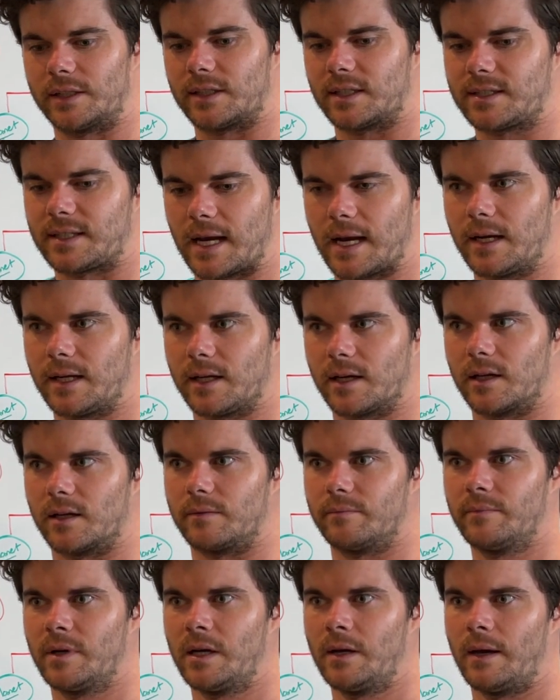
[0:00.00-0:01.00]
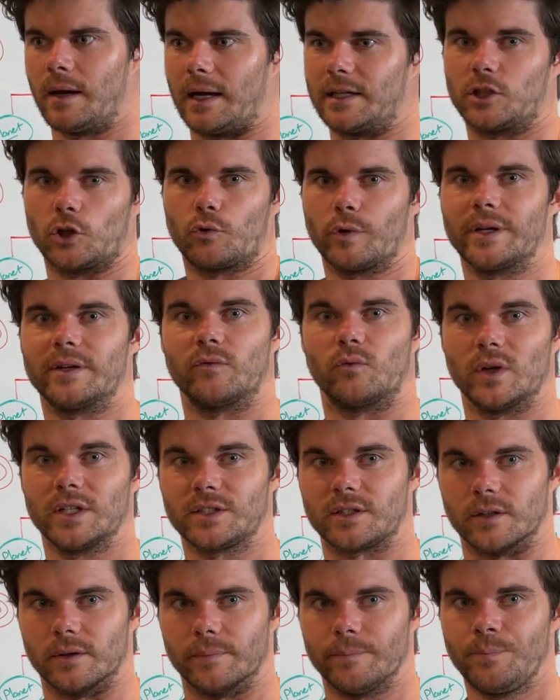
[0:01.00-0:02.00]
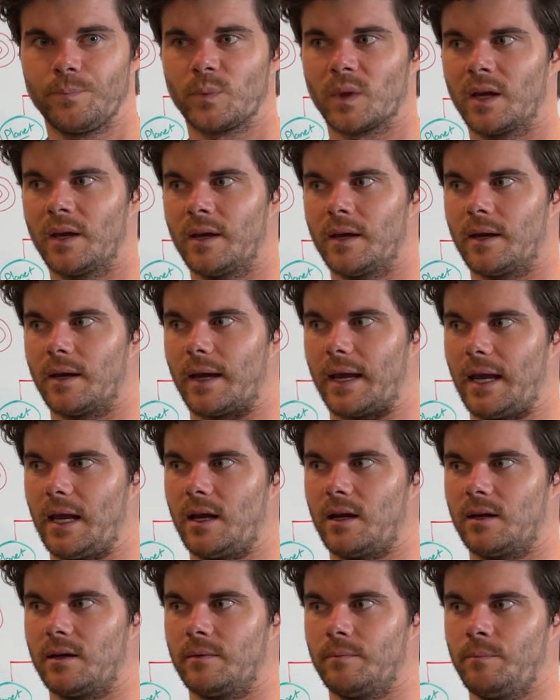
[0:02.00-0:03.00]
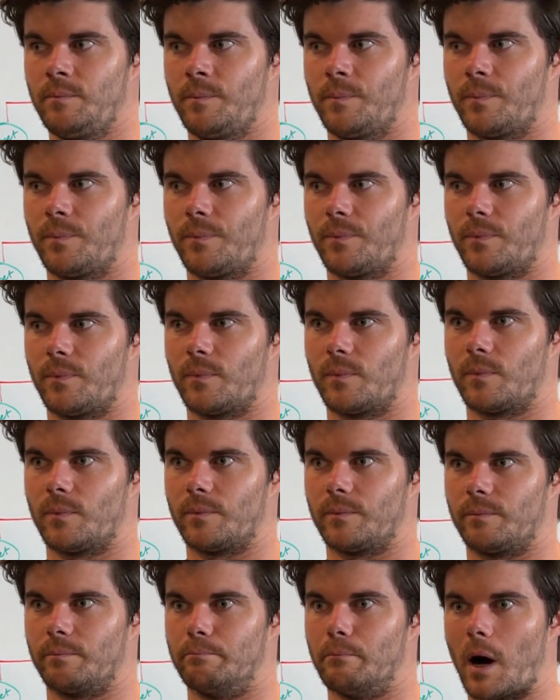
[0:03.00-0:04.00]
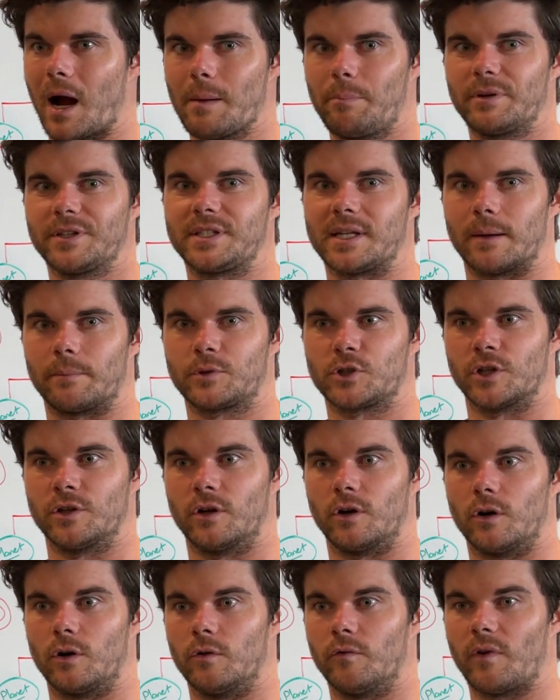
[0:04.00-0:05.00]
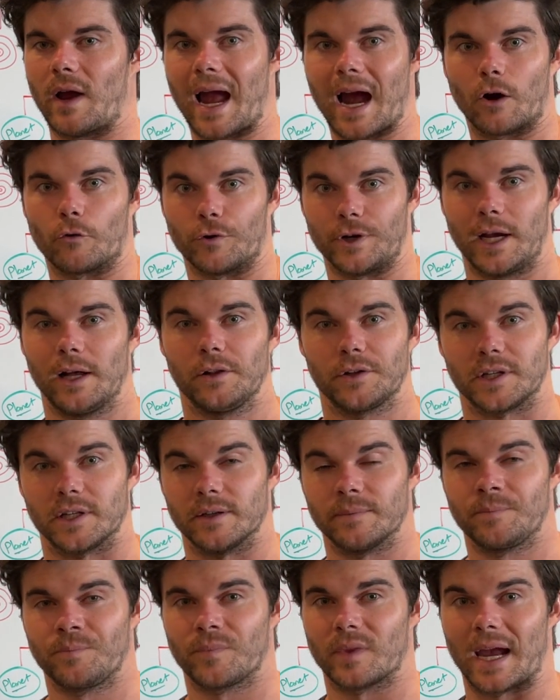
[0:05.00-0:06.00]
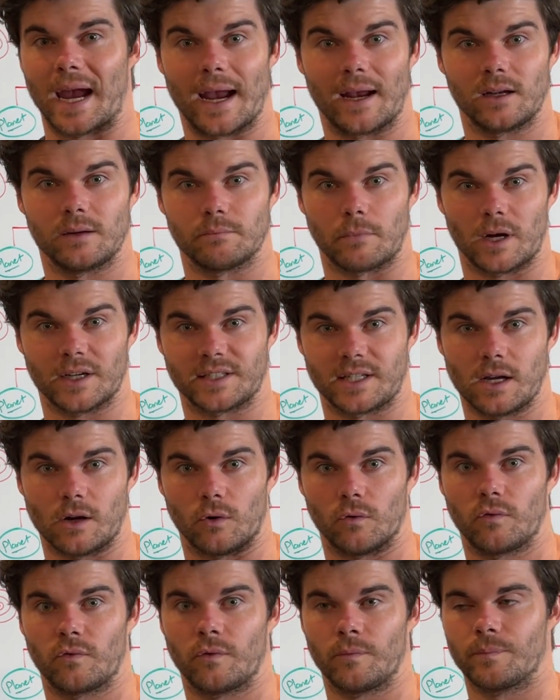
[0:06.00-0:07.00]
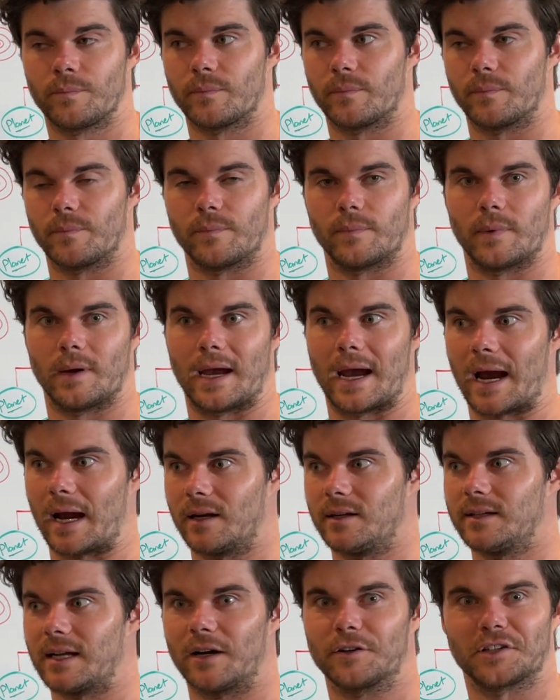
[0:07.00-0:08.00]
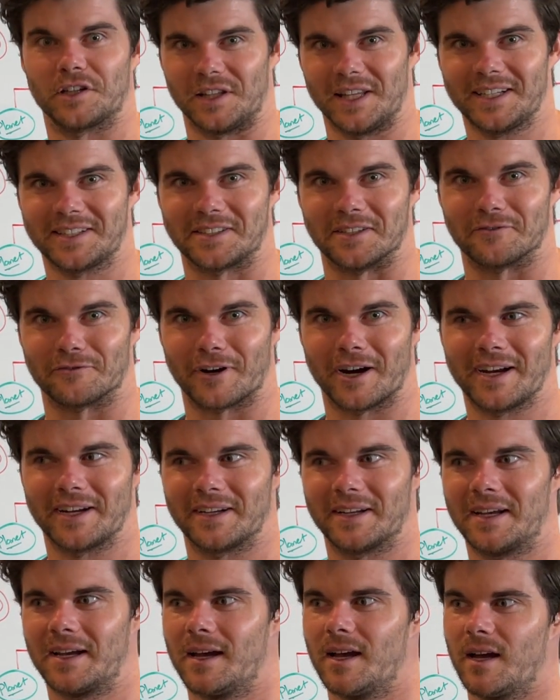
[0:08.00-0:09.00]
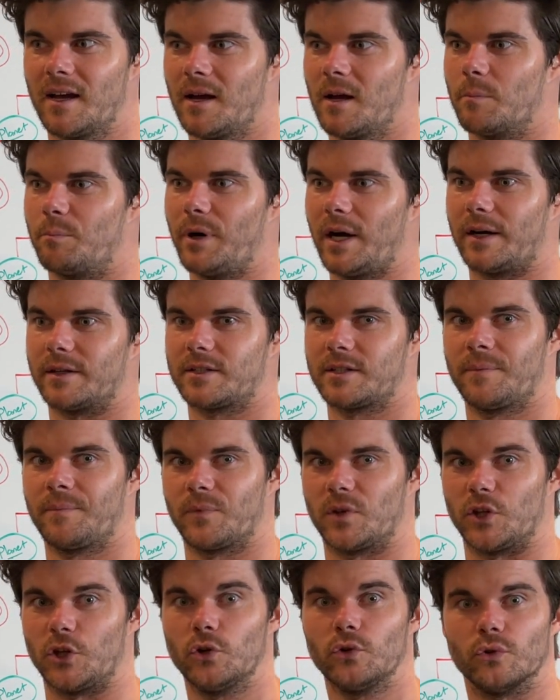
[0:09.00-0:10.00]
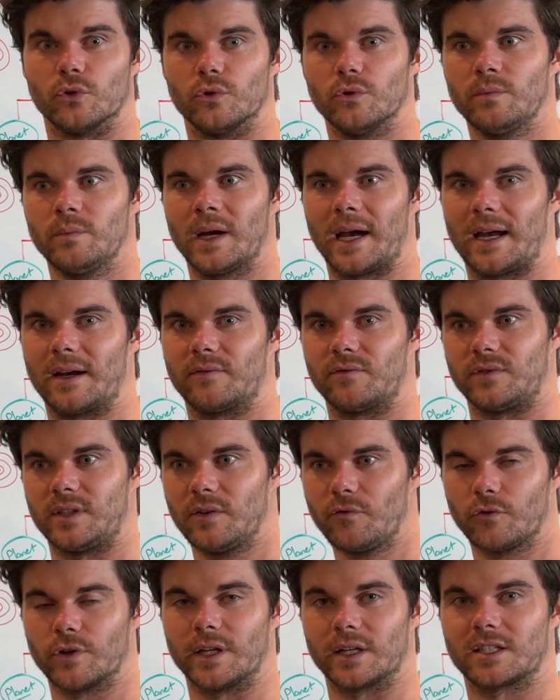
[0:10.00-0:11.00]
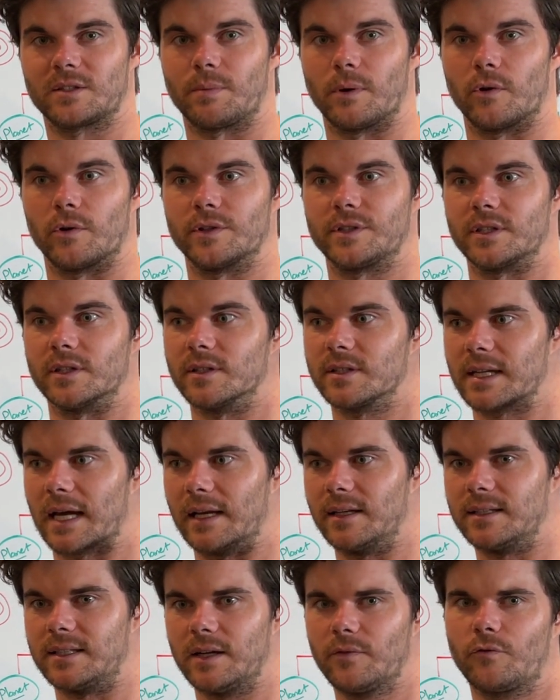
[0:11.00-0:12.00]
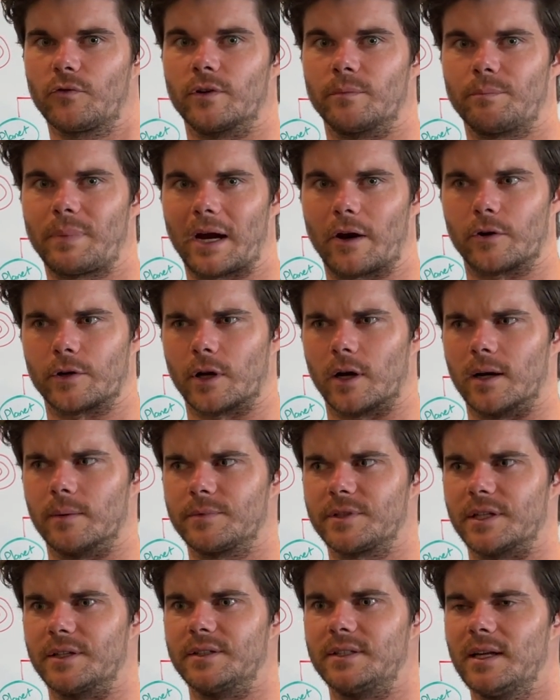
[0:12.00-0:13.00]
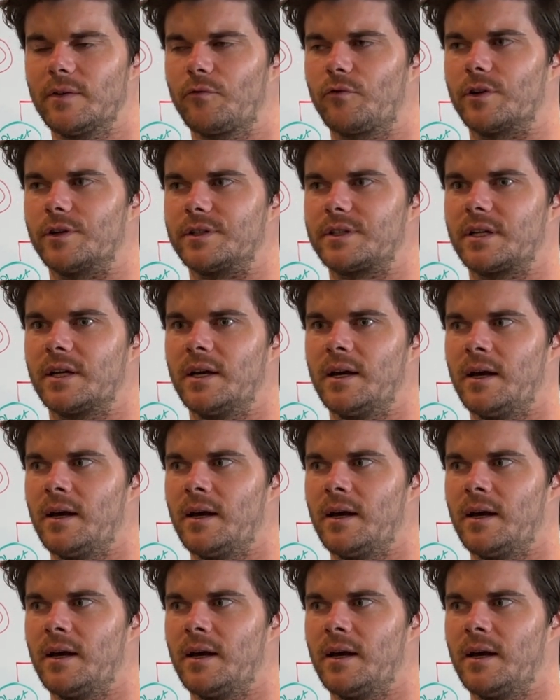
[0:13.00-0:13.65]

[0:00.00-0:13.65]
understanding and a degree of wisdom in my perception of our reality and myself and our collective, right? But you have different experiences and different paradigms and different